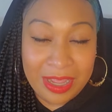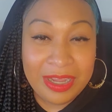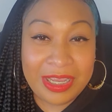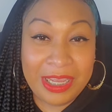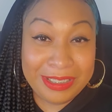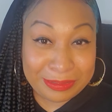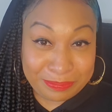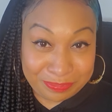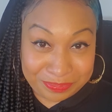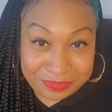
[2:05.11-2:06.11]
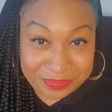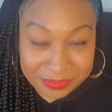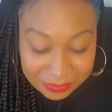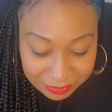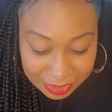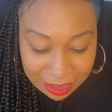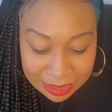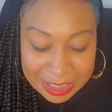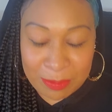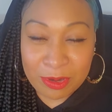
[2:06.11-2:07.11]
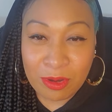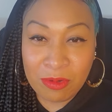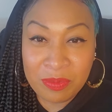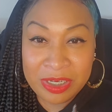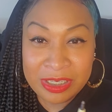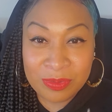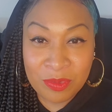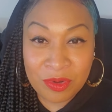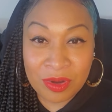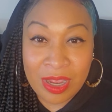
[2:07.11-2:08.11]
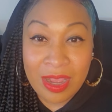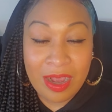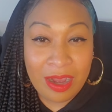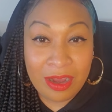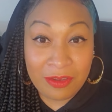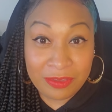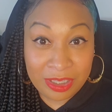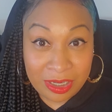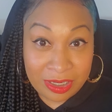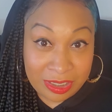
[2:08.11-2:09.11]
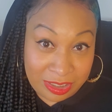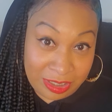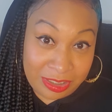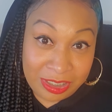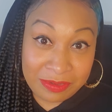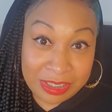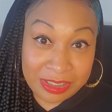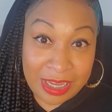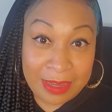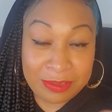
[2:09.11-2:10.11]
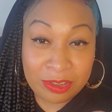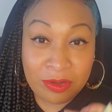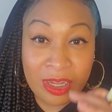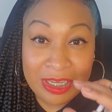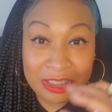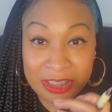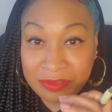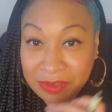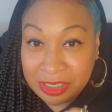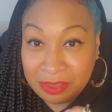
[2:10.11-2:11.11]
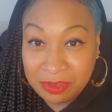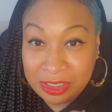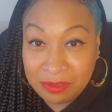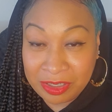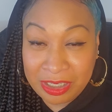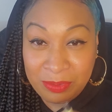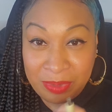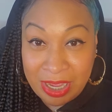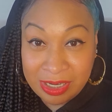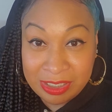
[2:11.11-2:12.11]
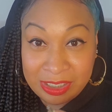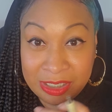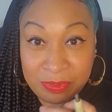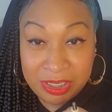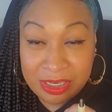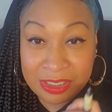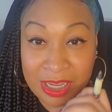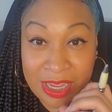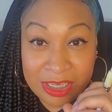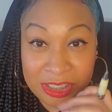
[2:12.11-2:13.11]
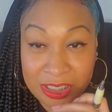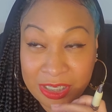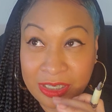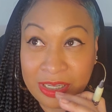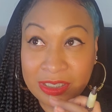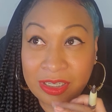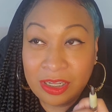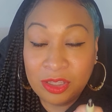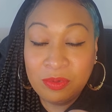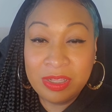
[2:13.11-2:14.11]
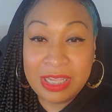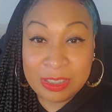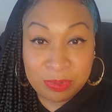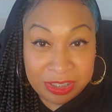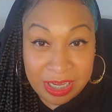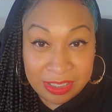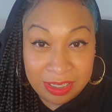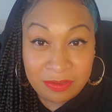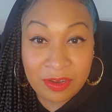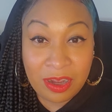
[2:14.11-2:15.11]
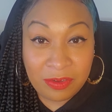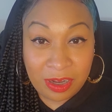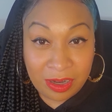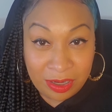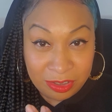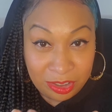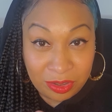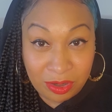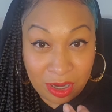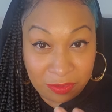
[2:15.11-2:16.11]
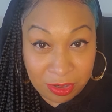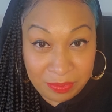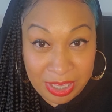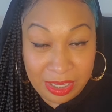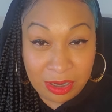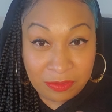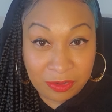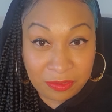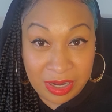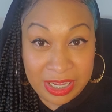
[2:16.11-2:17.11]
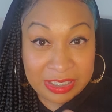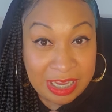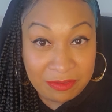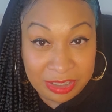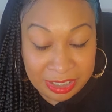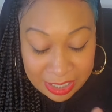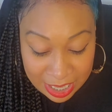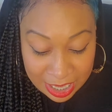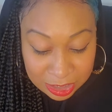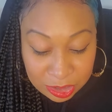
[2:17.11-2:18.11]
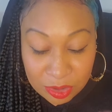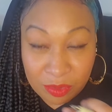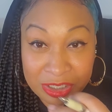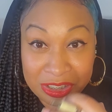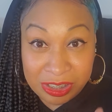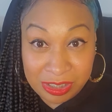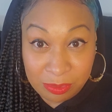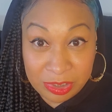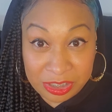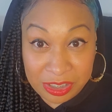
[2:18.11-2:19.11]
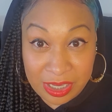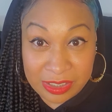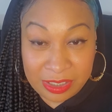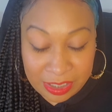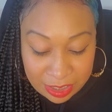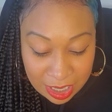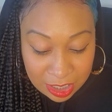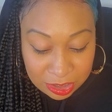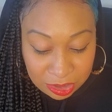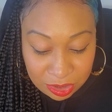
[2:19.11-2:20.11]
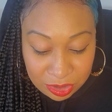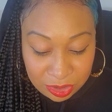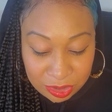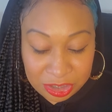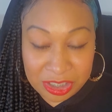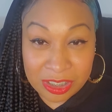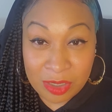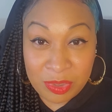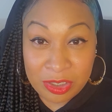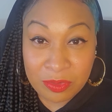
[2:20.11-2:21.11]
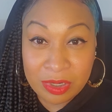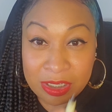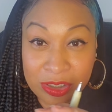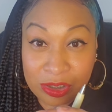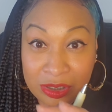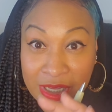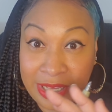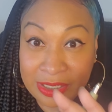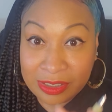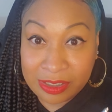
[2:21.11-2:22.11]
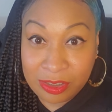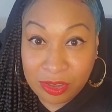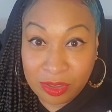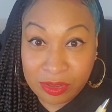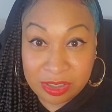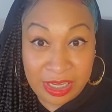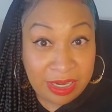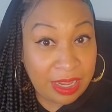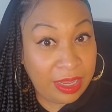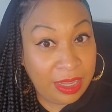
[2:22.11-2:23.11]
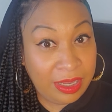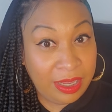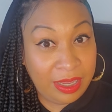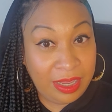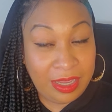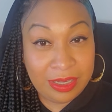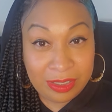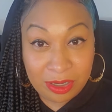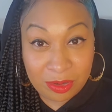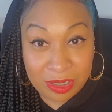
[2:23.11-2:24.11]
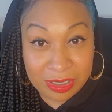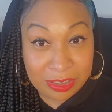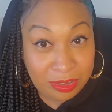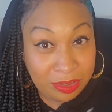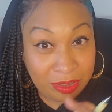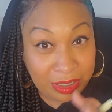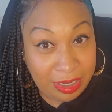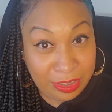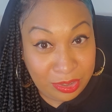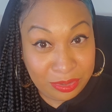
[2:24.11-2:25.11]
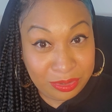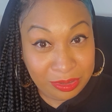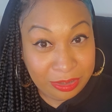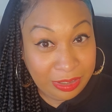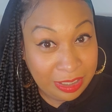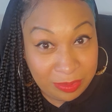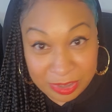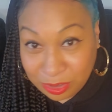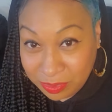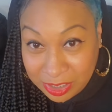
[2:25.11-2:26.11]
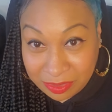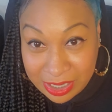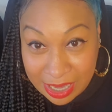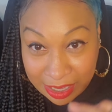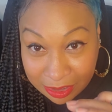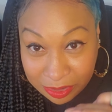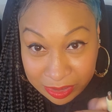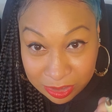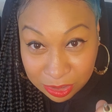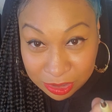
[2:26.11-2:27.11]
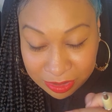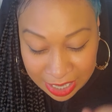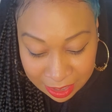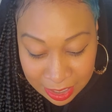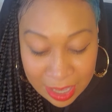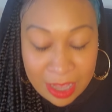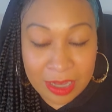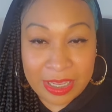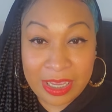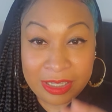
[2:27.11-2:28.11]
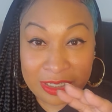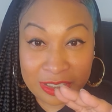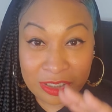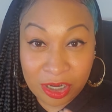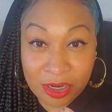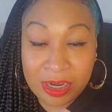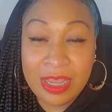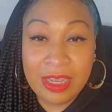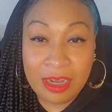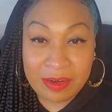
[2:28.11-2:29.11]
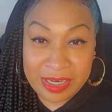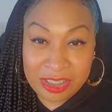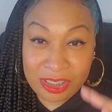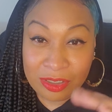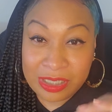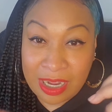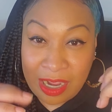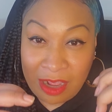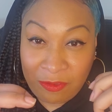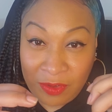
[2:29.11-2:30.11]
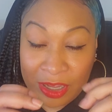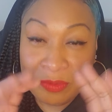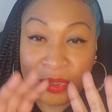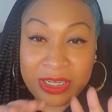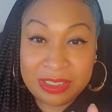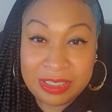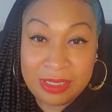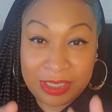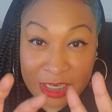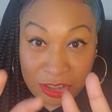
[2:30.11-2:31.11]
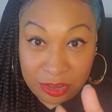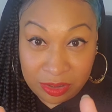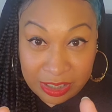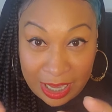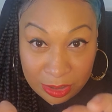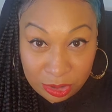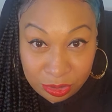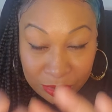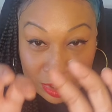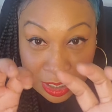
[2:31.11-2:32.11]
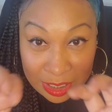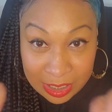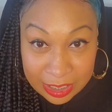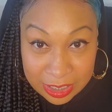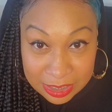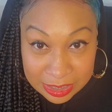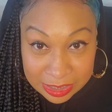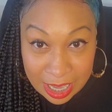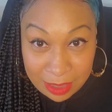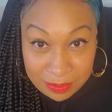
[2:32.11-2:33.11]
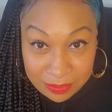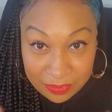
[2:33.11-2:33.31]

Okay uh, Capricorn woman is more of the the serious type, so she really, really, really balances because she is another one that's protective of her, you know, of her mate, of her friends, everything. So once she's when she gets there, so you know she's gonna be the one to like, you know, say like, hey, hey, hey, Aquarius, you know, like you doing too a little bit too much right now. You need to slow down. Okay, this is her. All right, she knows how to have fun, but at the same time, she knows how to stop,